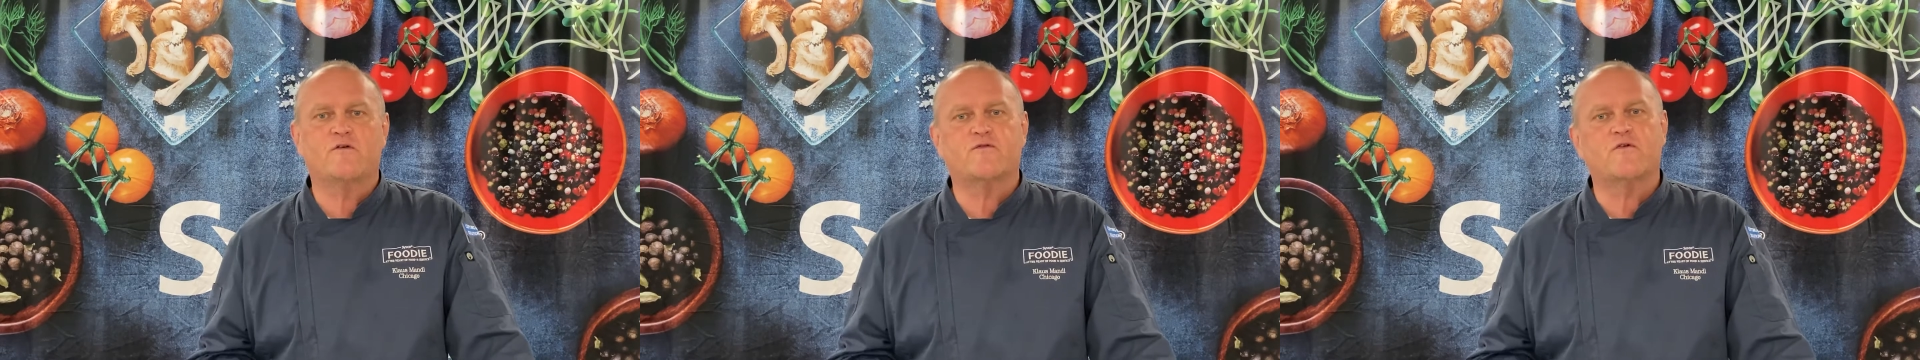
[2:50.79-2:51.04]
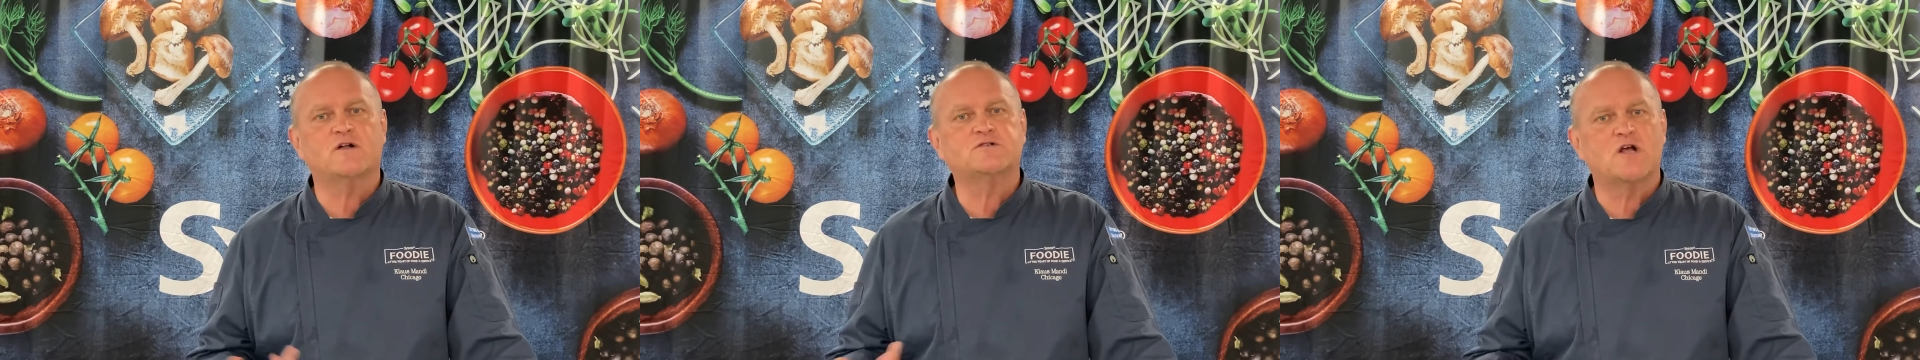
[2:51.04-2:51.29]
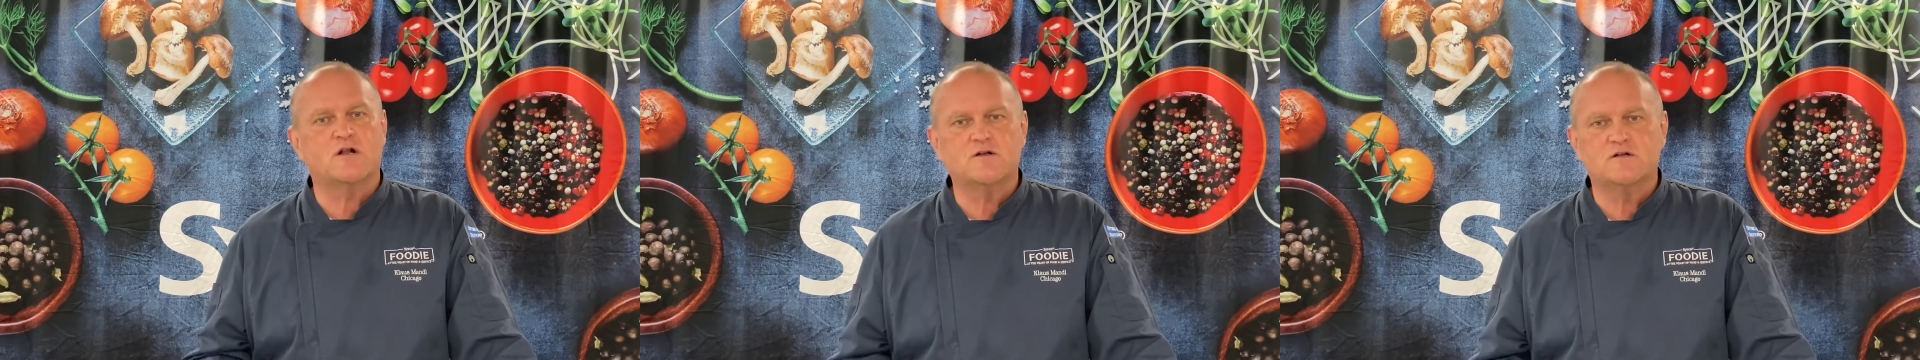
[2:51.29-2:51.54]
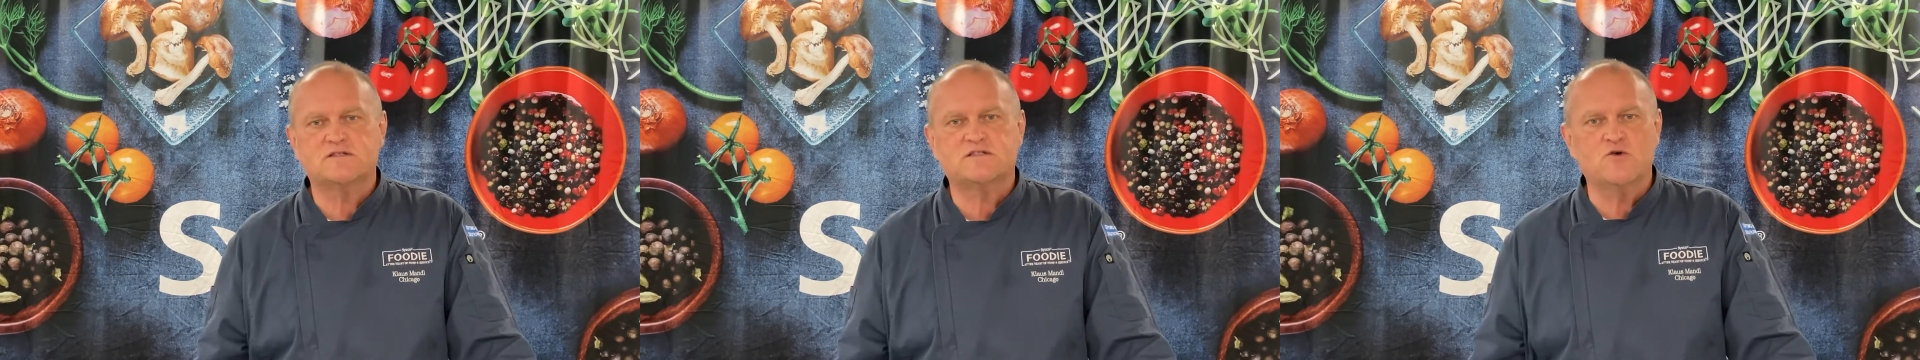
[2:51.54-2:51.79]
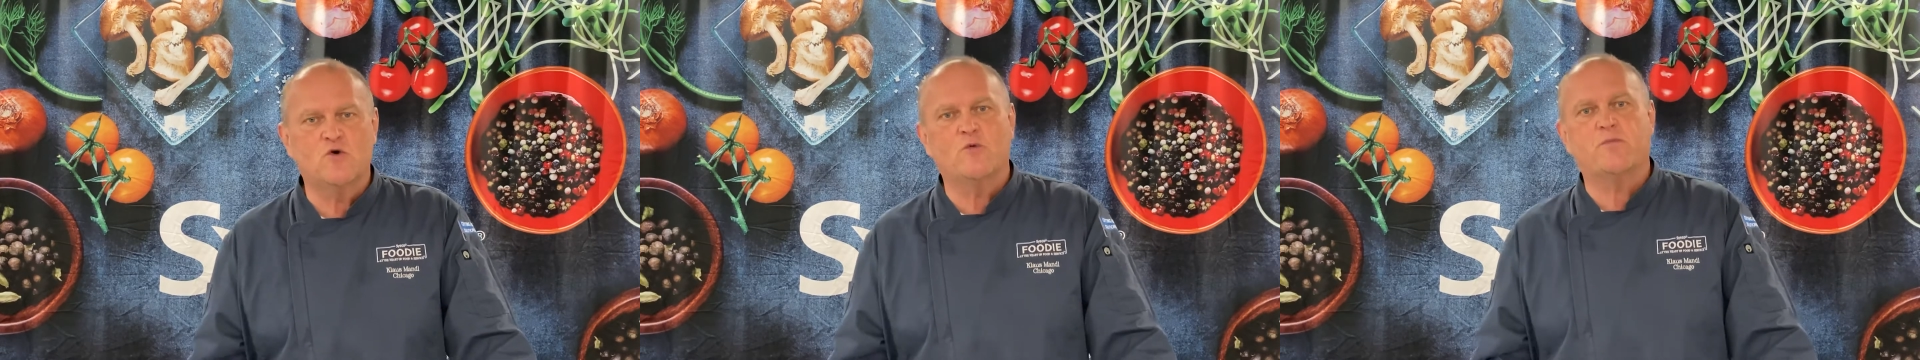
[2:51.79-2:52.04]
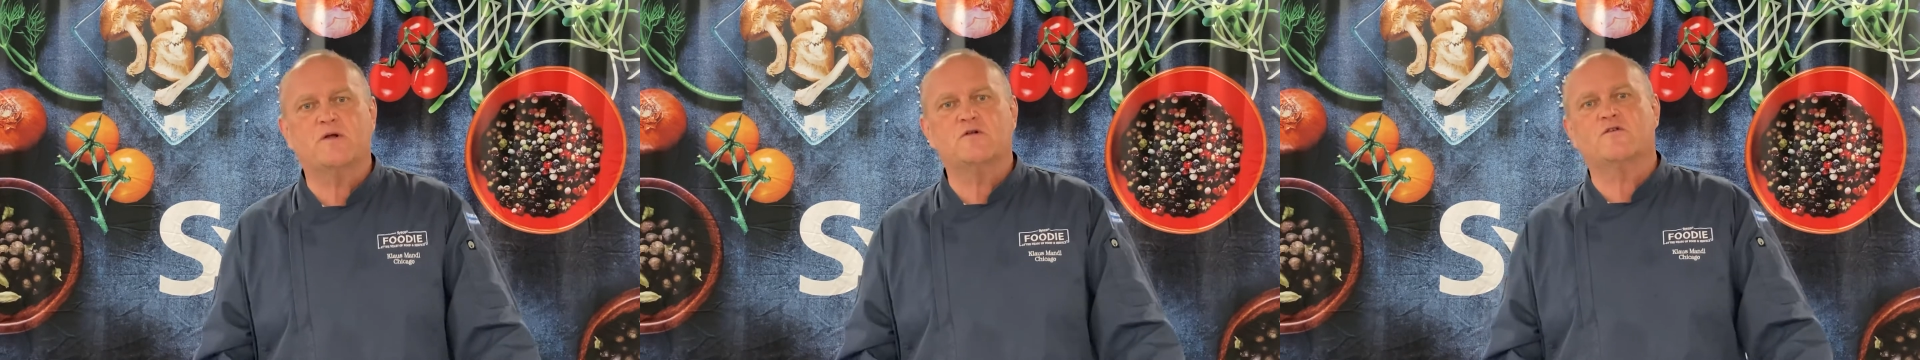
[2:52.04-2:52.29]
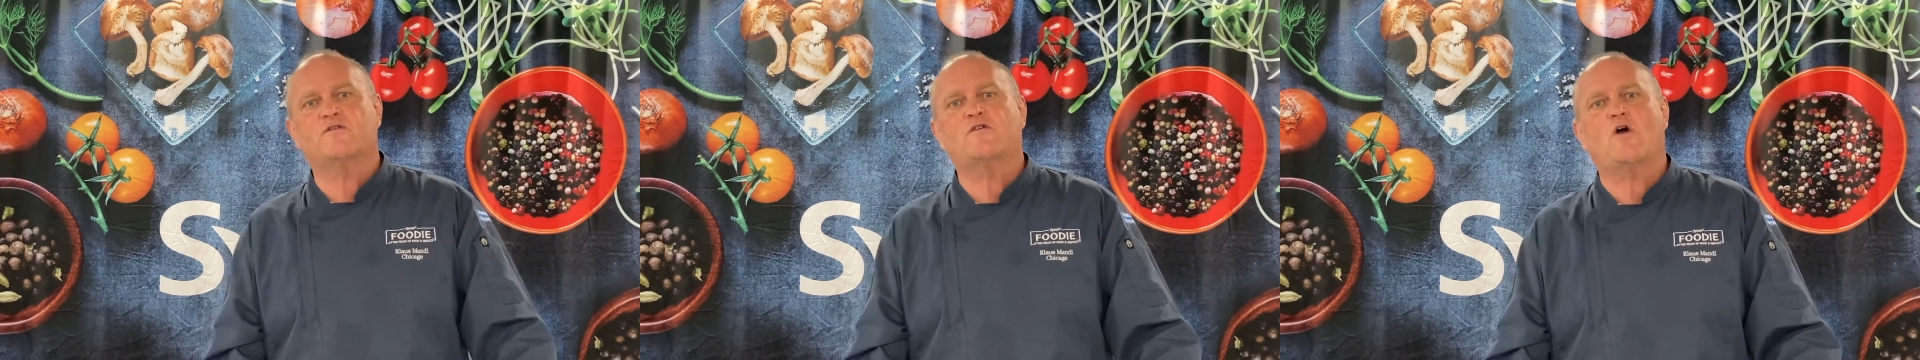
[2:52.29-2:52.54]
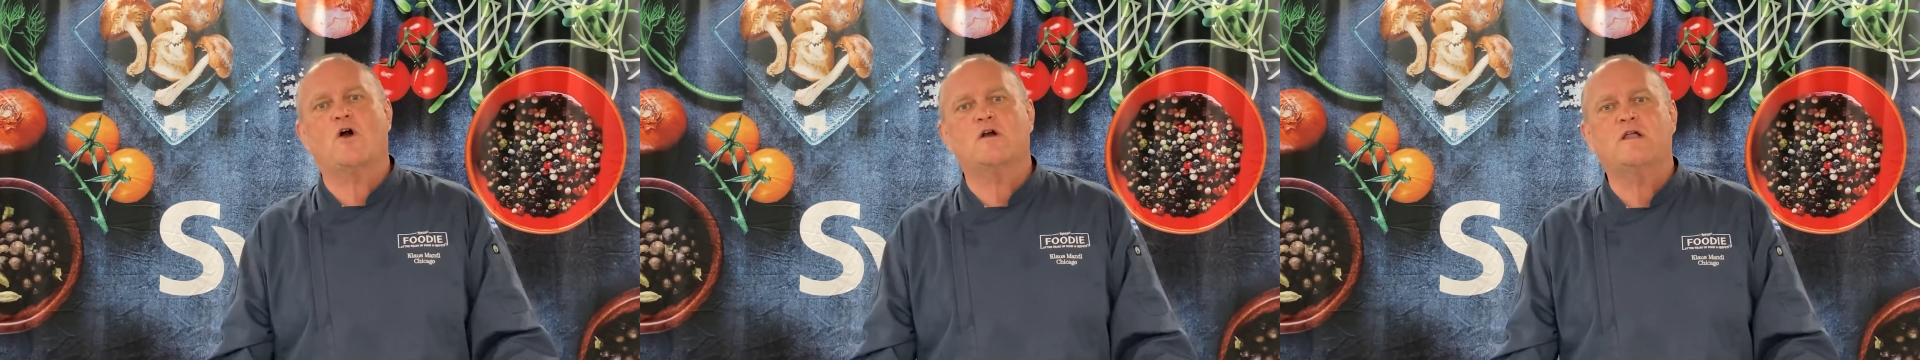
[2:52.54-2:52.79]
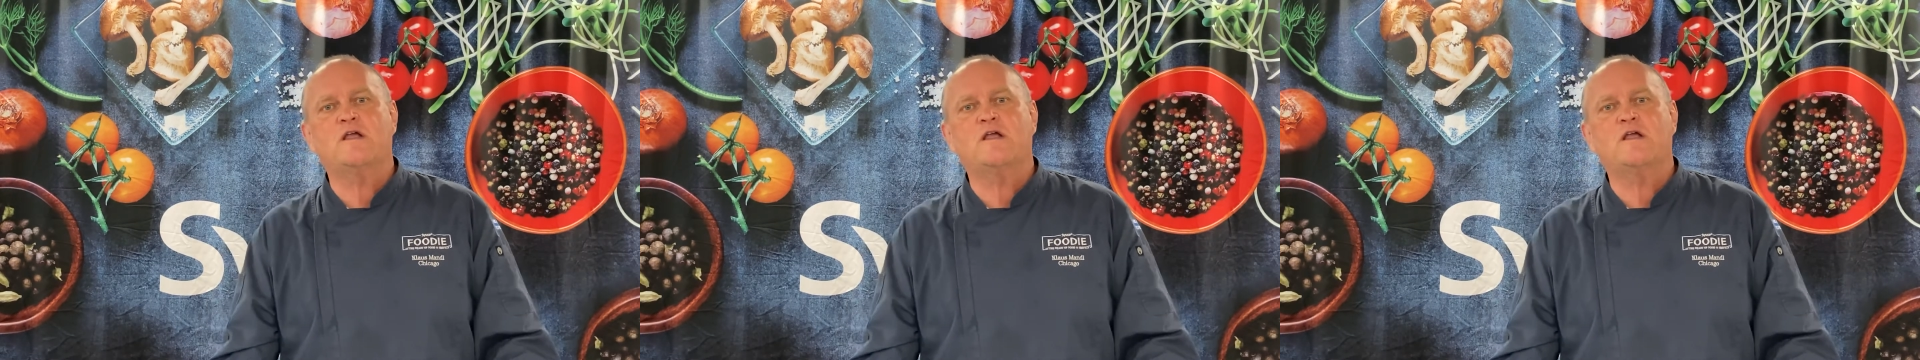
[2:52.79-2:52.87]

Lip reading: French onion soup and you start